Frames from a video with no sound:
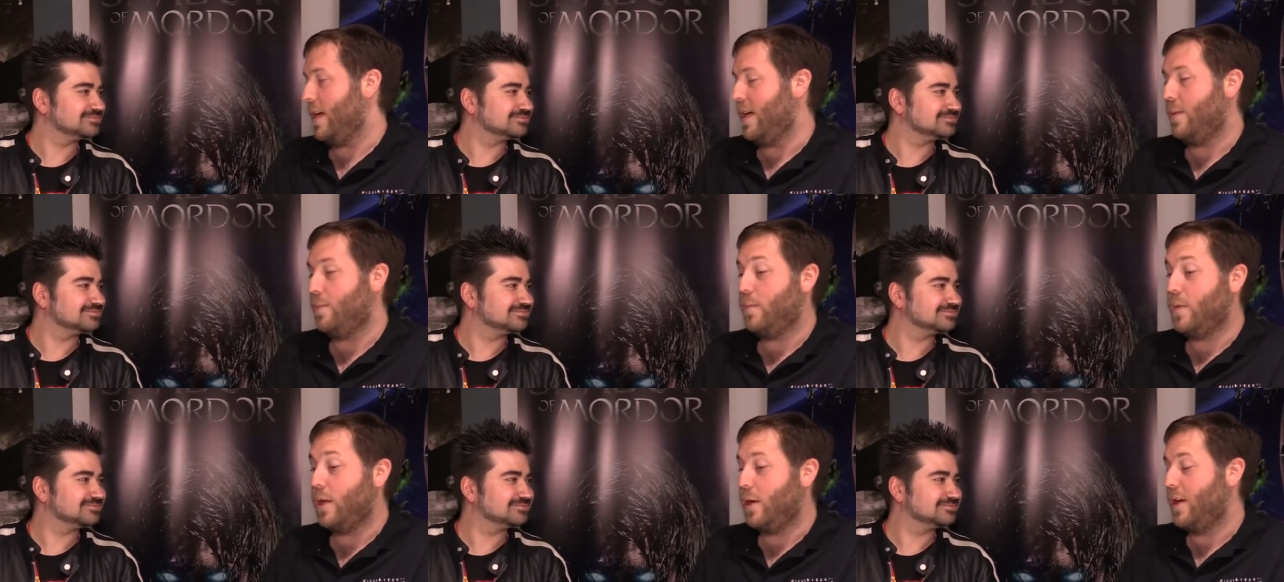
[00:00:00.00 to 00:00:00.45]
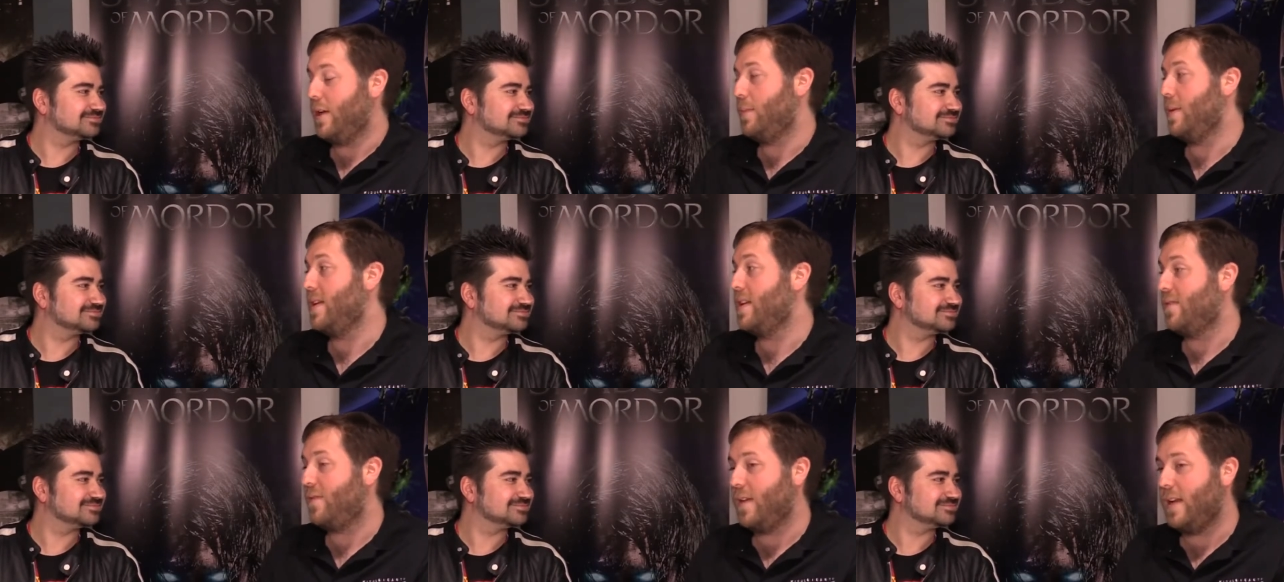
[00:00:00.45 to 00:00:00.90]
Speaker 1: He you know he'd
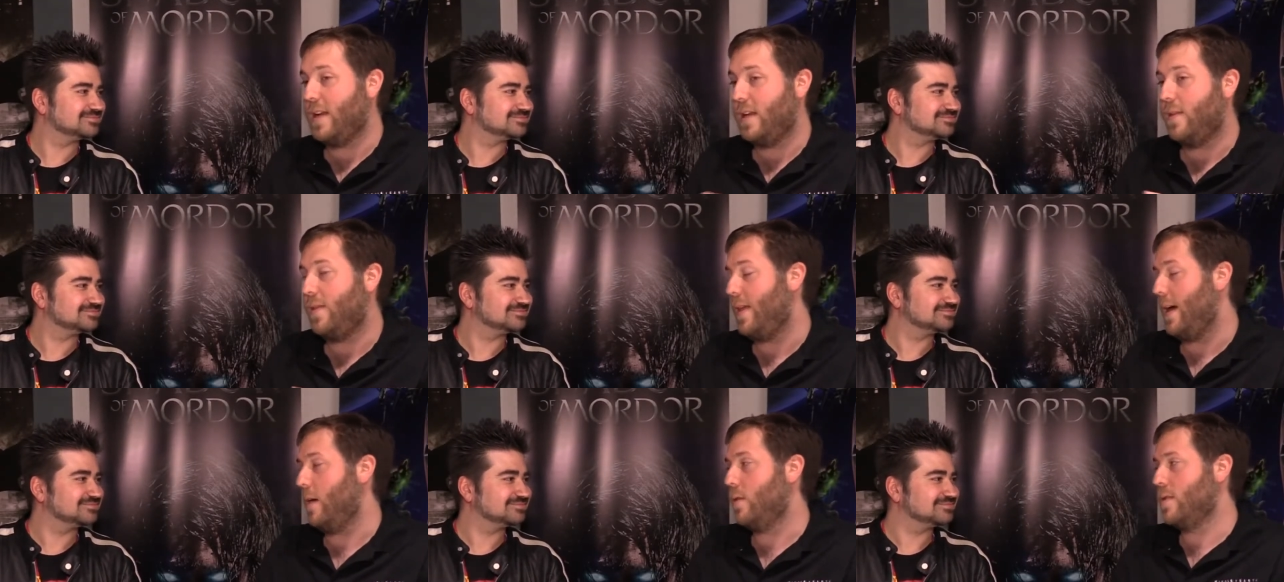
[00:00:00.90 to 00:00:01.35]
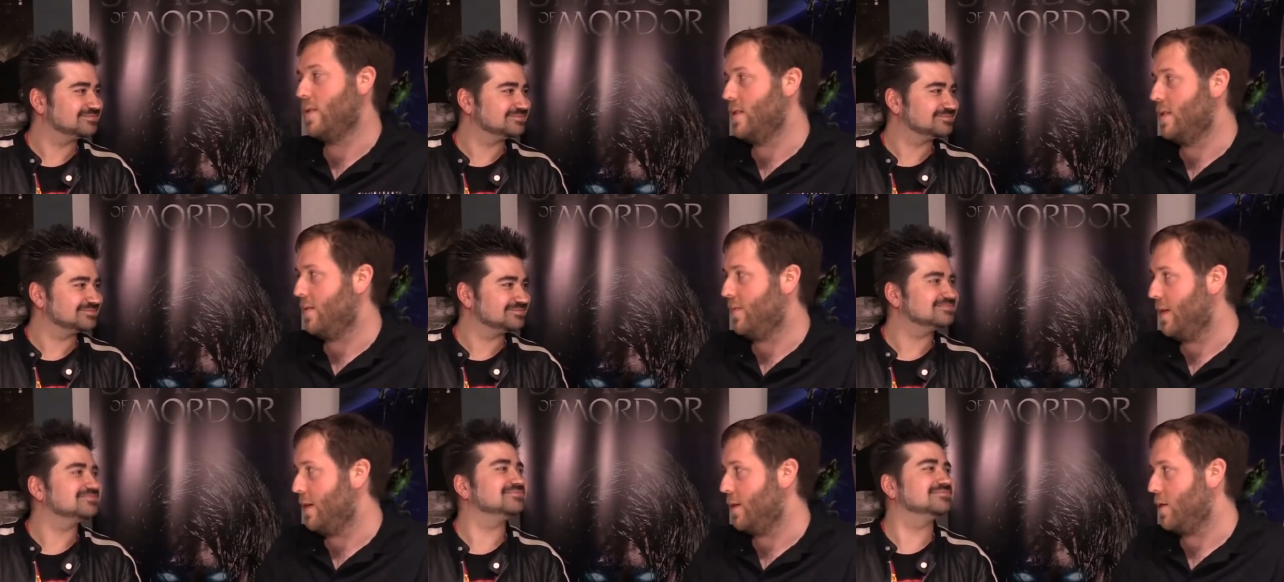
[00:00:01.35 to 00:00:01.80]
been defeated
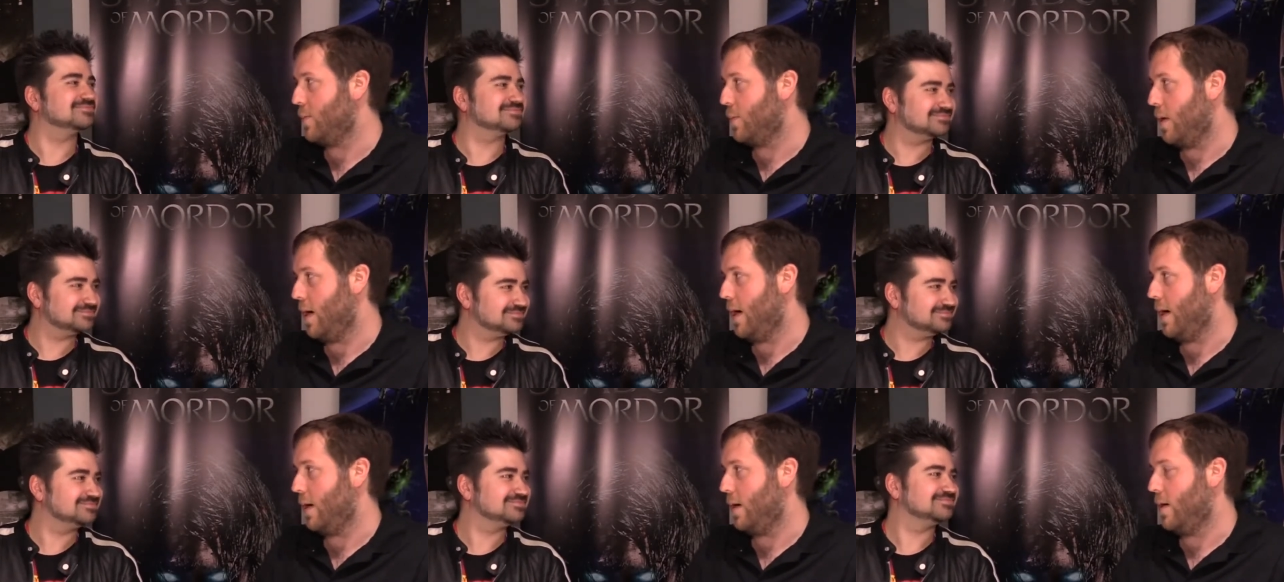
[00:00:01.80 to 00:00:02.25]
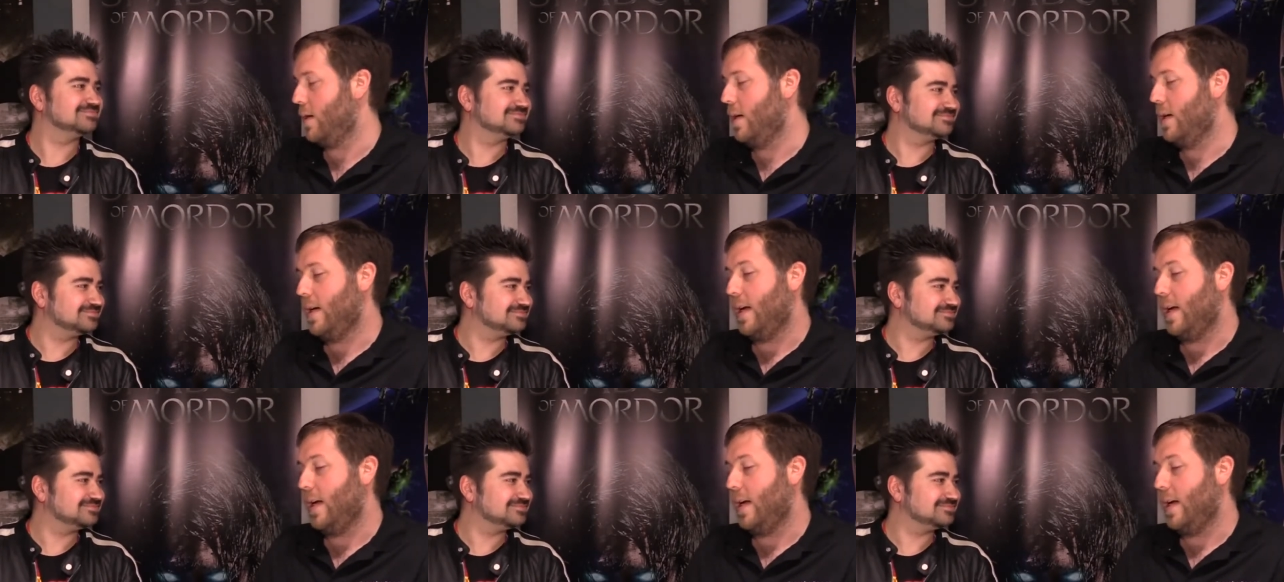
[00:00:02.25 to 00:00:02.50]
thousands of years mm-hmm. prior.